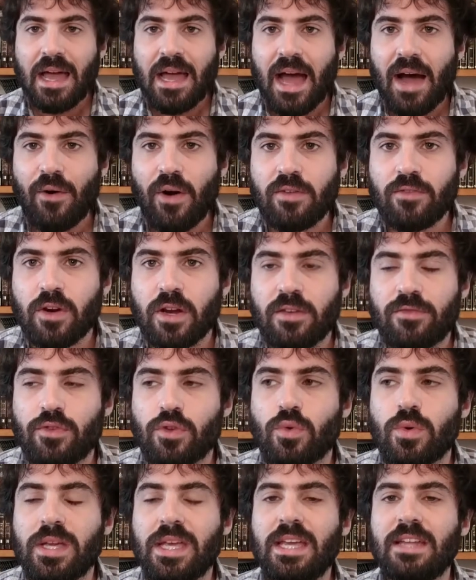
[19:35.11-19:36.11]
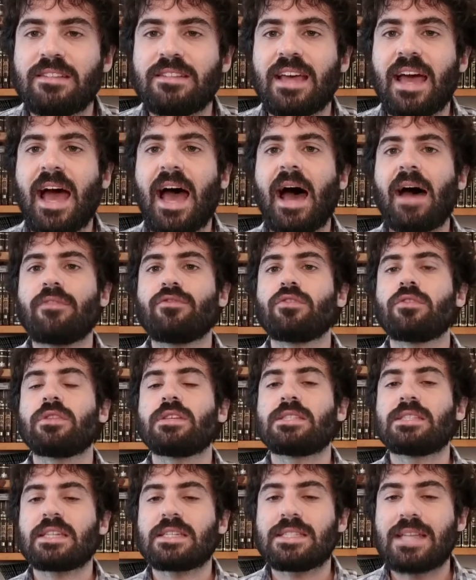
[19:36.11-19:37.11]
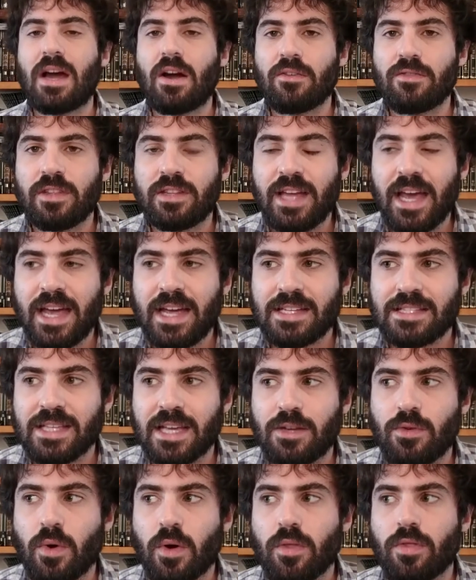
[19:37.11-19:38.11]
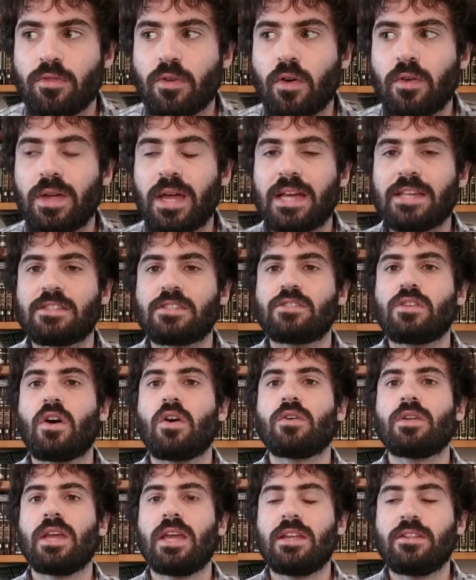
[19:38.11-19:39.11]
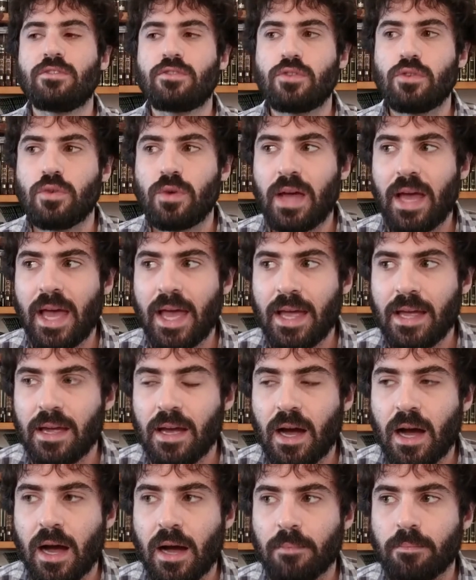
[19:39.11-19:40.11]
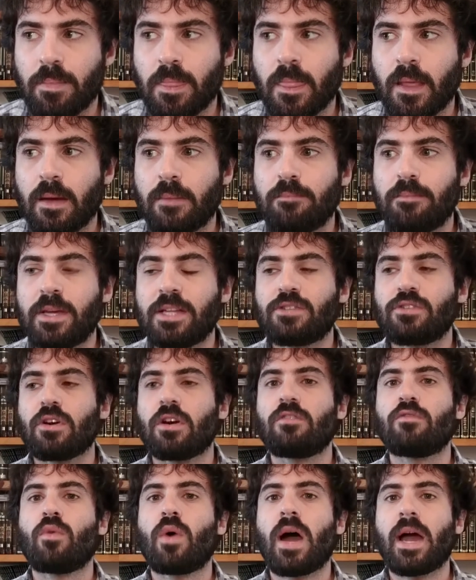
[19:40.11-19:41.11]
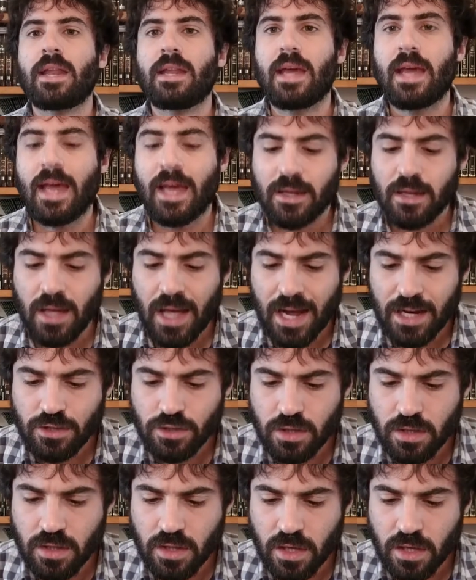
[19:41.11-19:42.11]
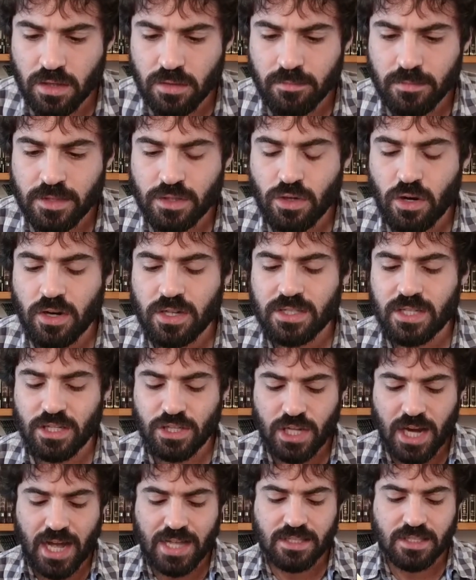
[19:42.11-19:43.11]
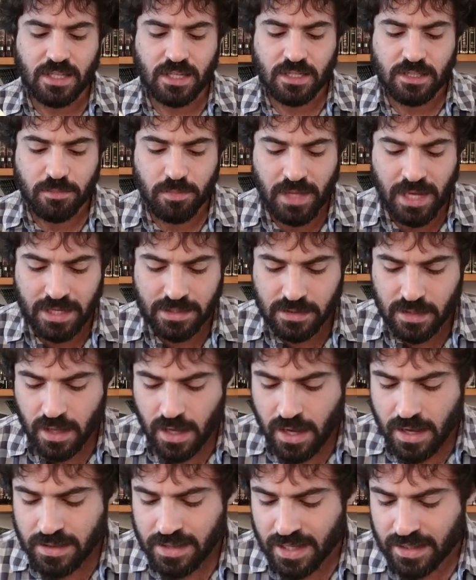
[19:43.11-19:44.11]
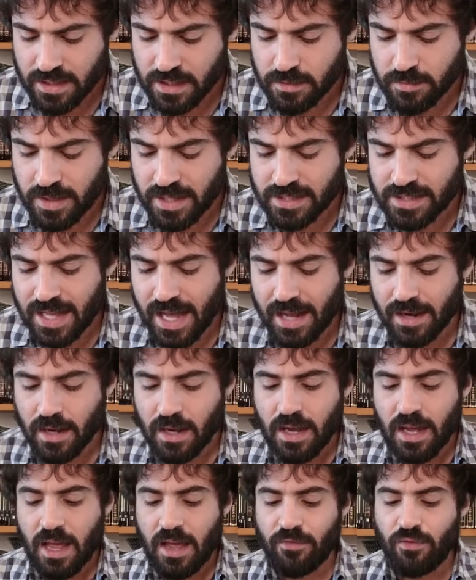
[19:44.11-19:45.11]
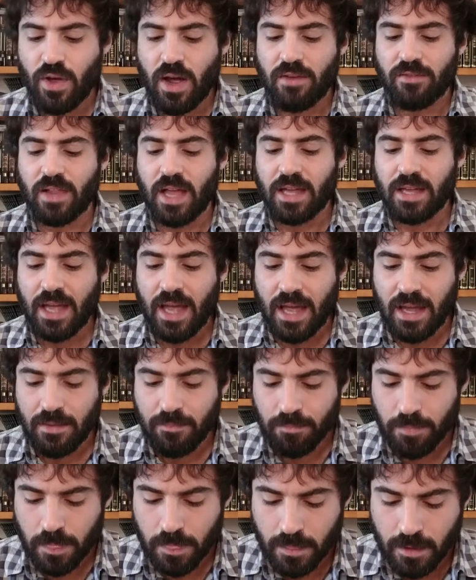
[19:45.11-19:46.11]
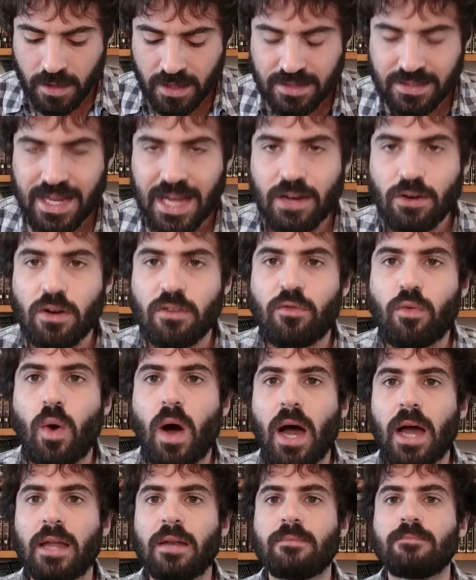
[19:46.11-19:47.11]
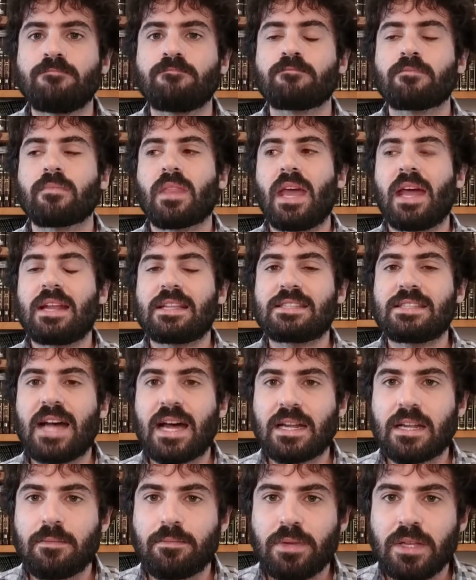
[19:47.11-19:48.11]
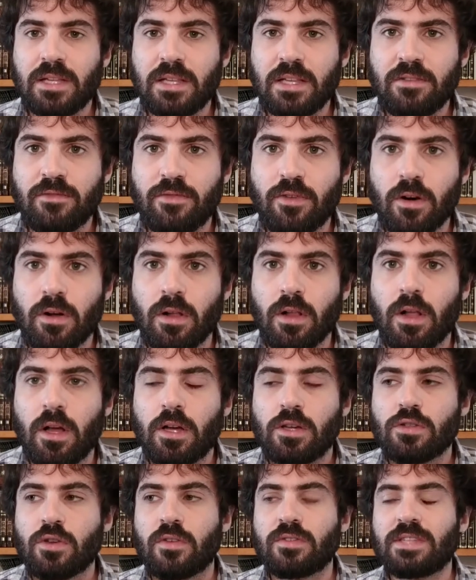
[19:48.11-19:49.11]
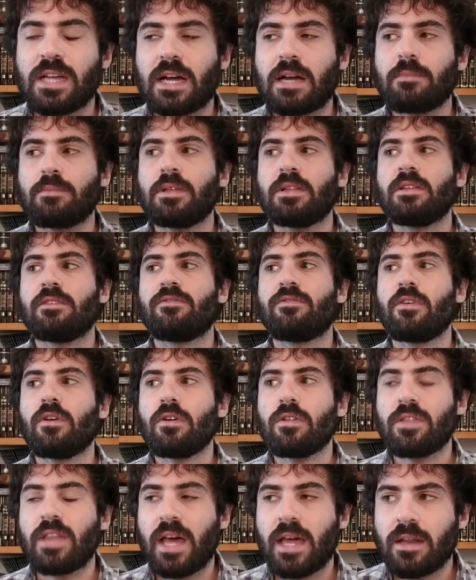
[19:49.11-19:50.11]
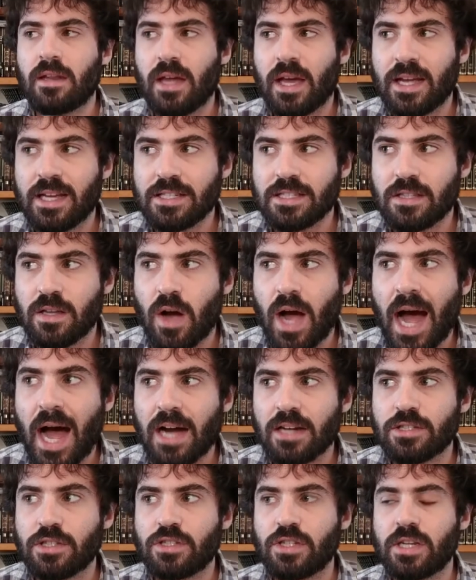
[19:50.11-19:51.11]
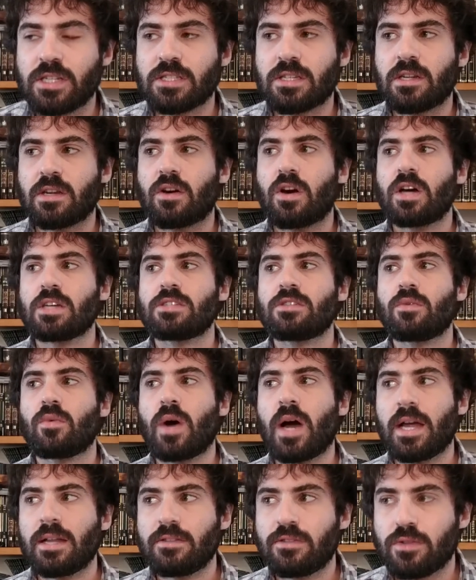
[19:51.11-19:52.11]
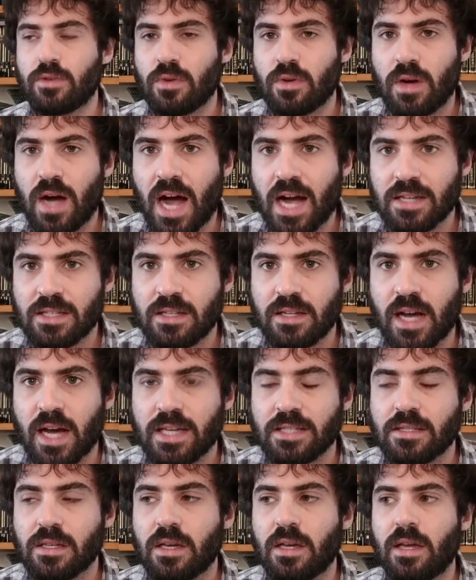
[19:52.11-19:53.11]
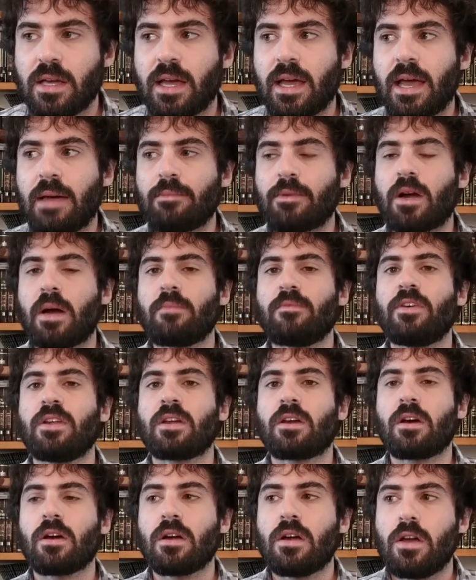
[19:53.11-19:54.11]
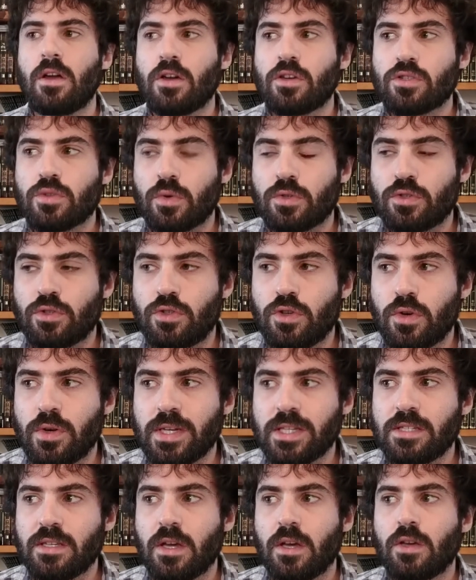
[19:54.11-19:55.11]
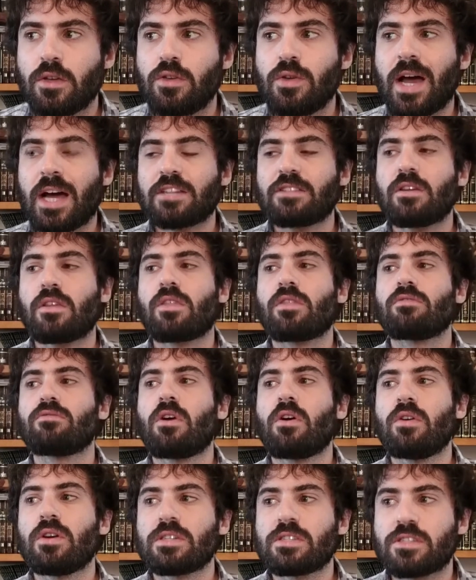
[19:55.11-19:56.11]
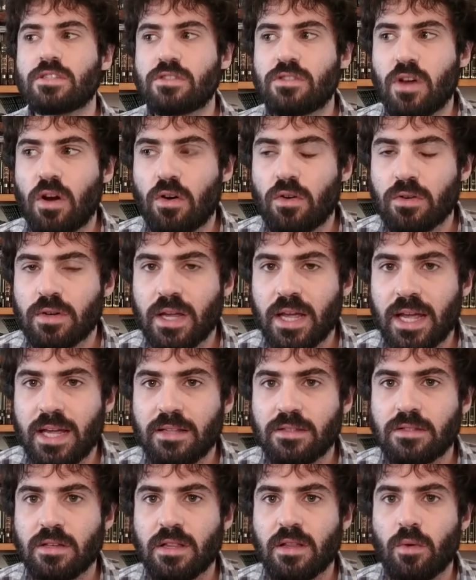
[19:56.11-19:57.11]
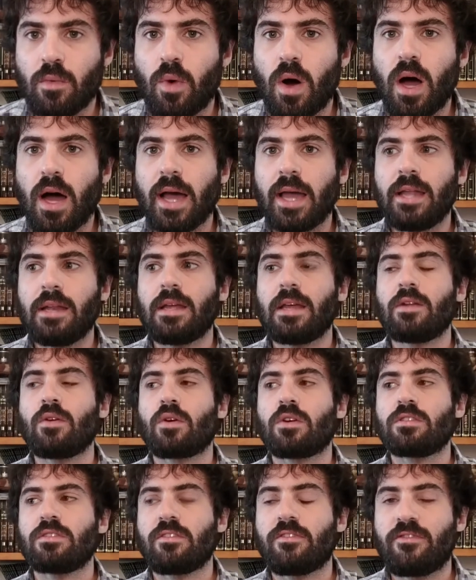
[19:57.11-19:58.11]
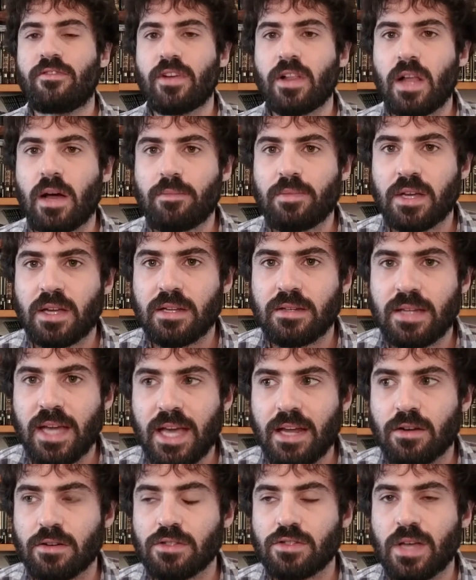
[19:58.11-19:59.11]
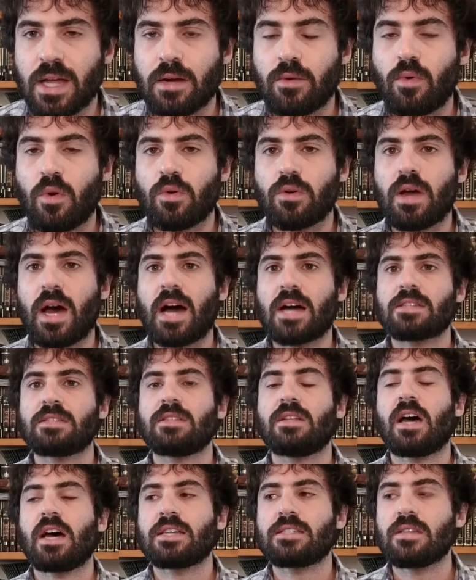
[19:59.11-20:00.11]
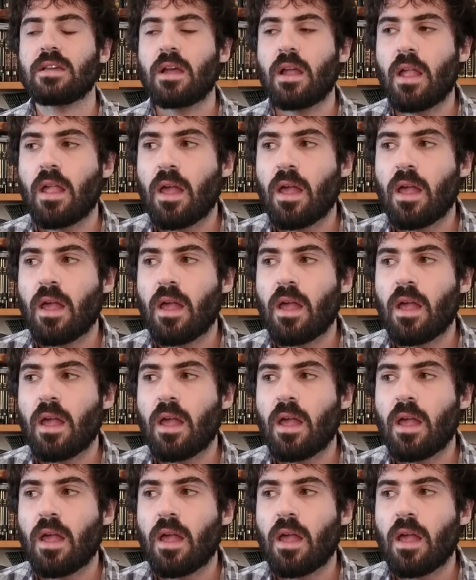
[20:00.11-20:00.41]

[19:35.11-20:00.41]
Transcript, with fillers: However, if you eat after the sixth hour of the day, it's like you are throwing a stone into a um, pitcher of wine. And actually, the Mesoris Hashas explains that this means that if you have like a container of wine and it's not completely full. So if it's not completely full, then I guess the oxygen is going to cause the wine to oxidize and become vinegar. So what you do is you actually throw a stone into the wine in order to fill up the container so that it won't oxidize.